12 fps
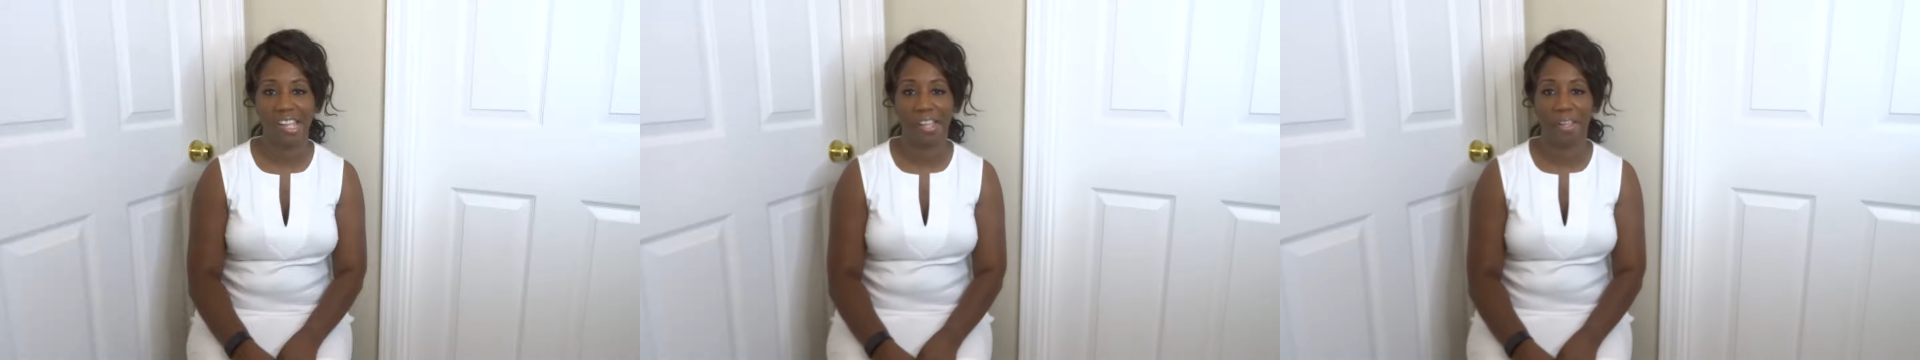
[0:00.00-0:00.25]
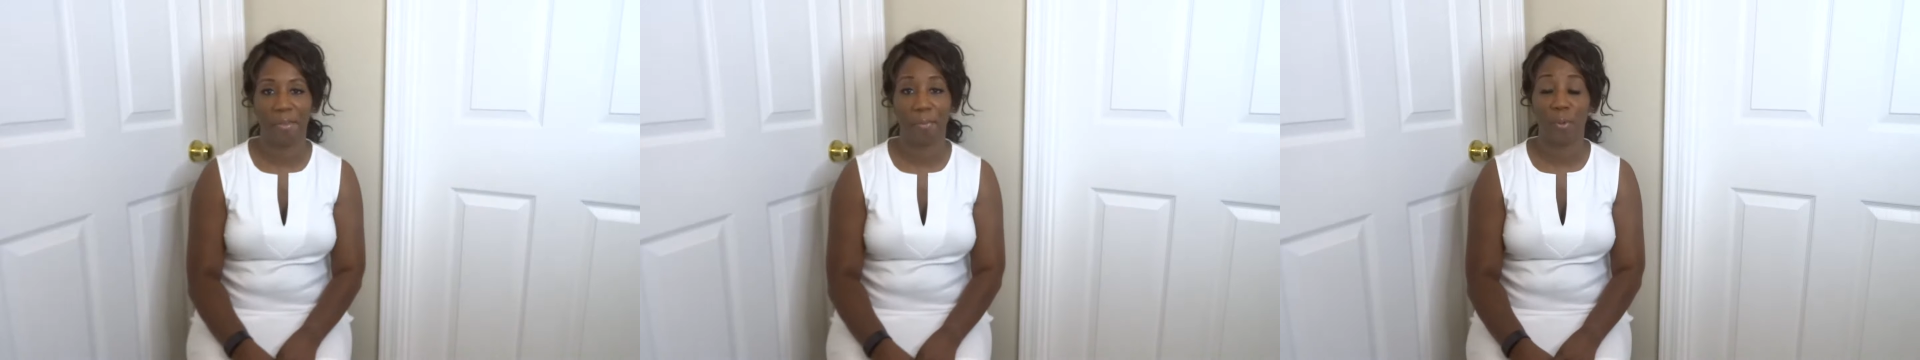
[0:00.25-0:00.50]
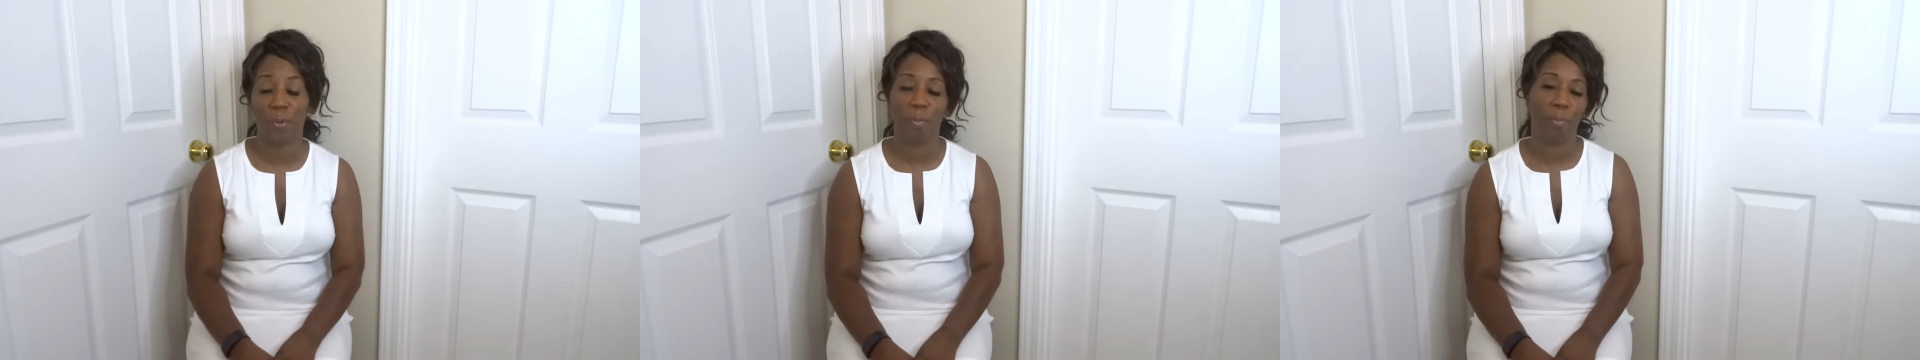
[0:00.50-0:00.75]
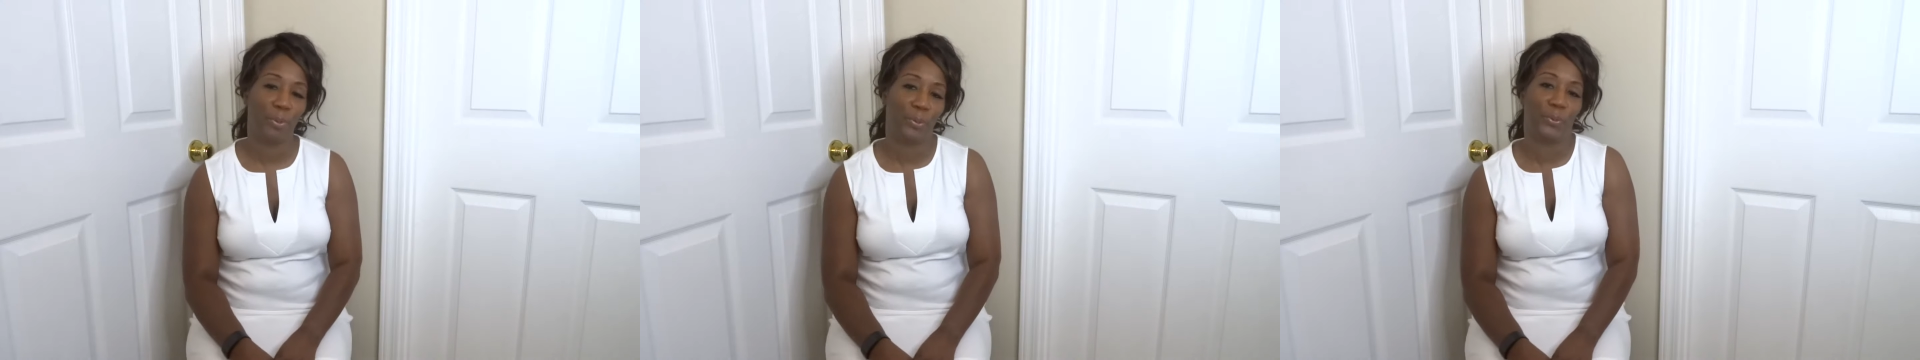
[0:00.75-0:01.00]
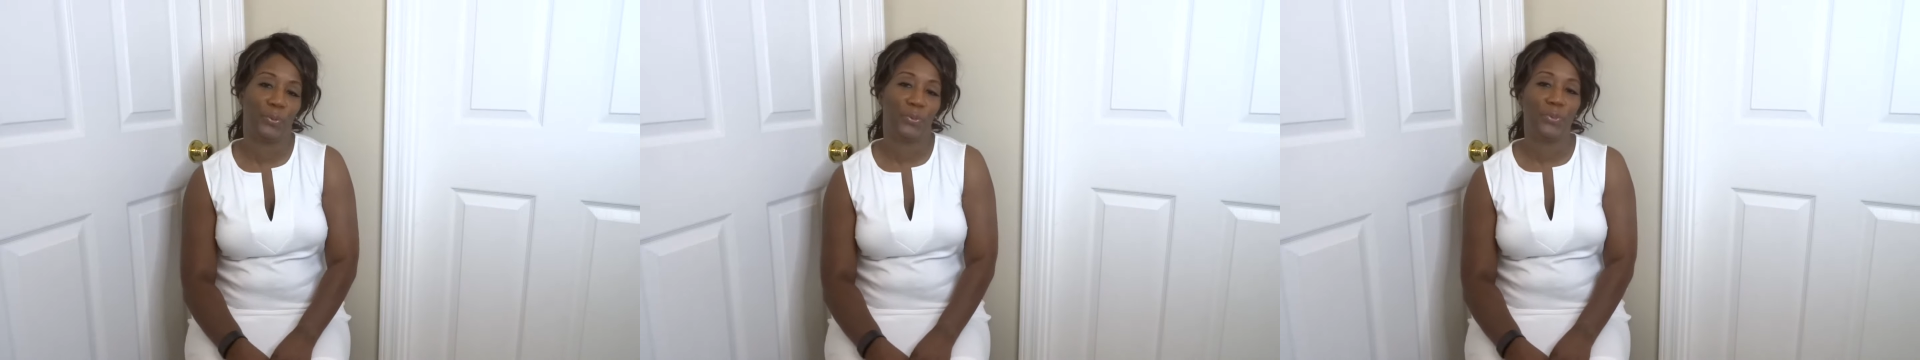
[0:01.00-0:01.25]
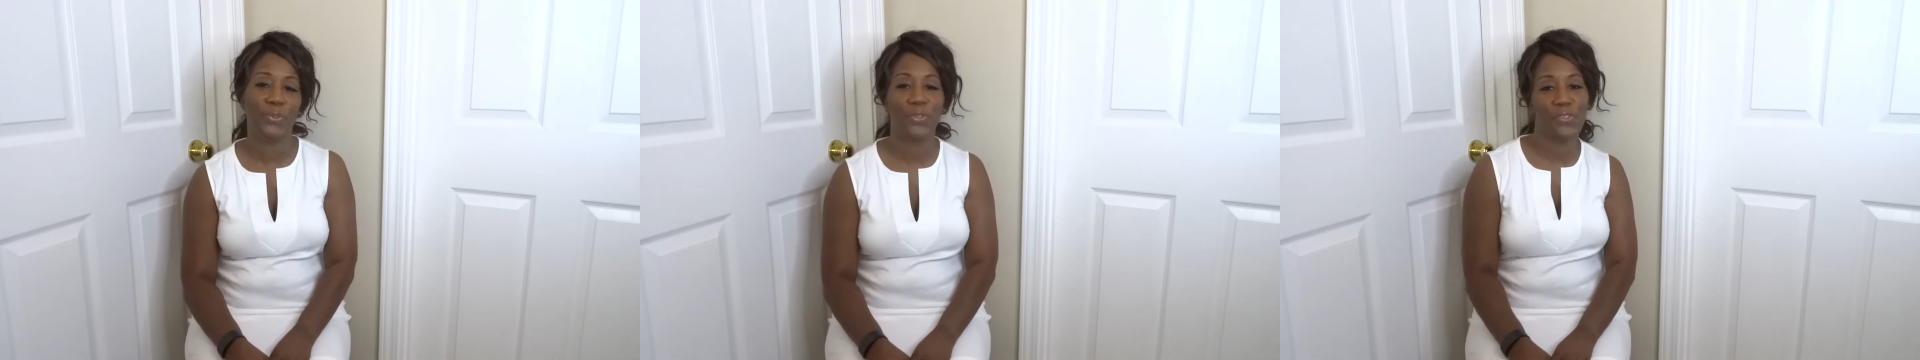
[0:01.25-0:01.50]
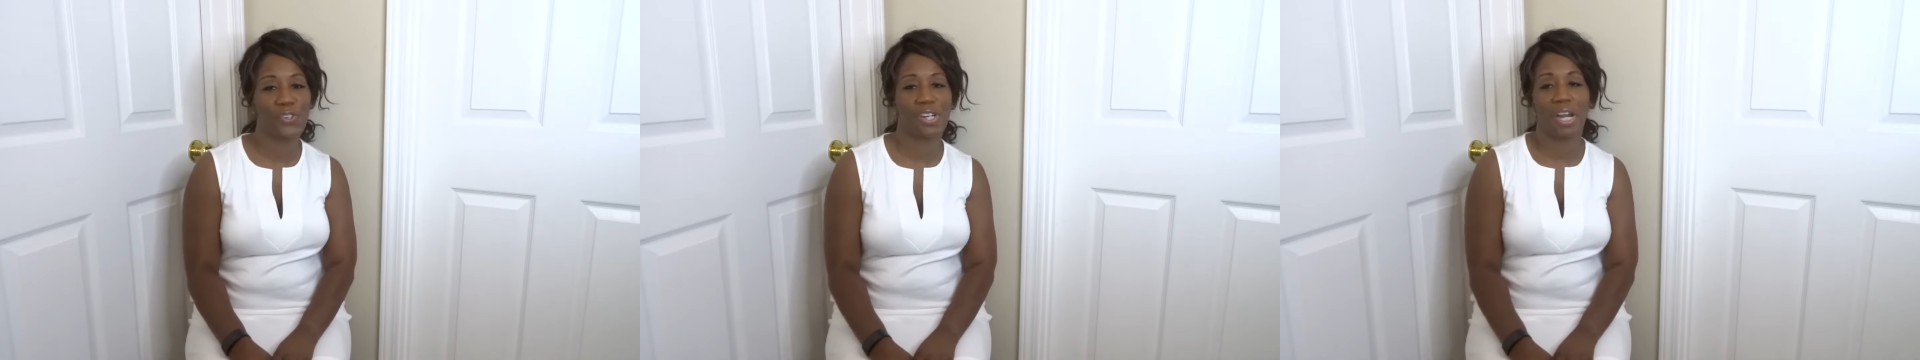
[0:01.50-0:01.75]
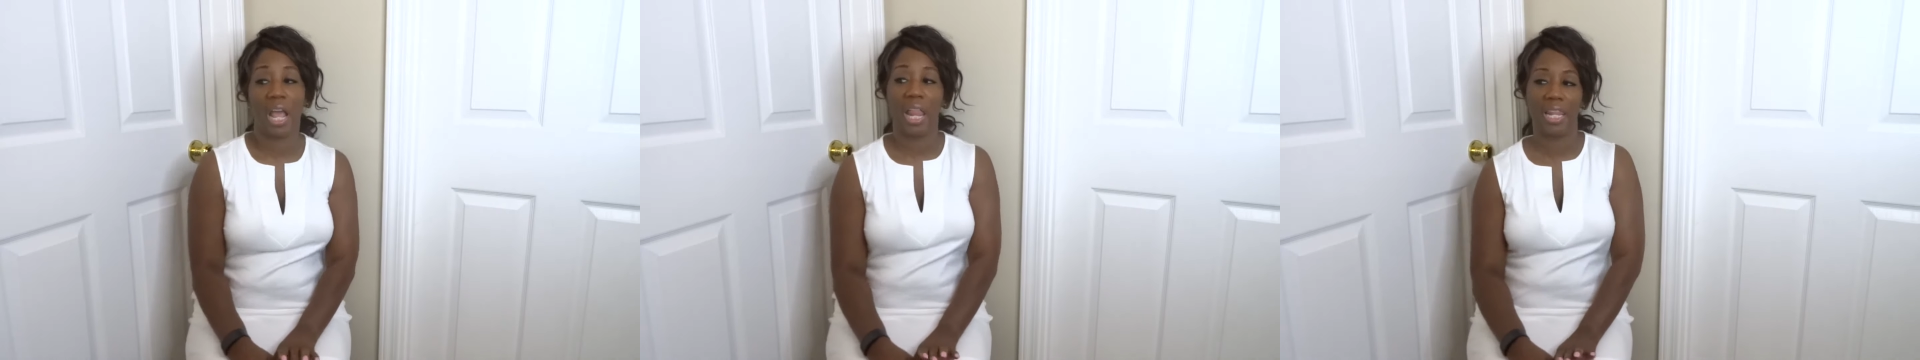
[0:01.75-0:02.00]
um, or boo, or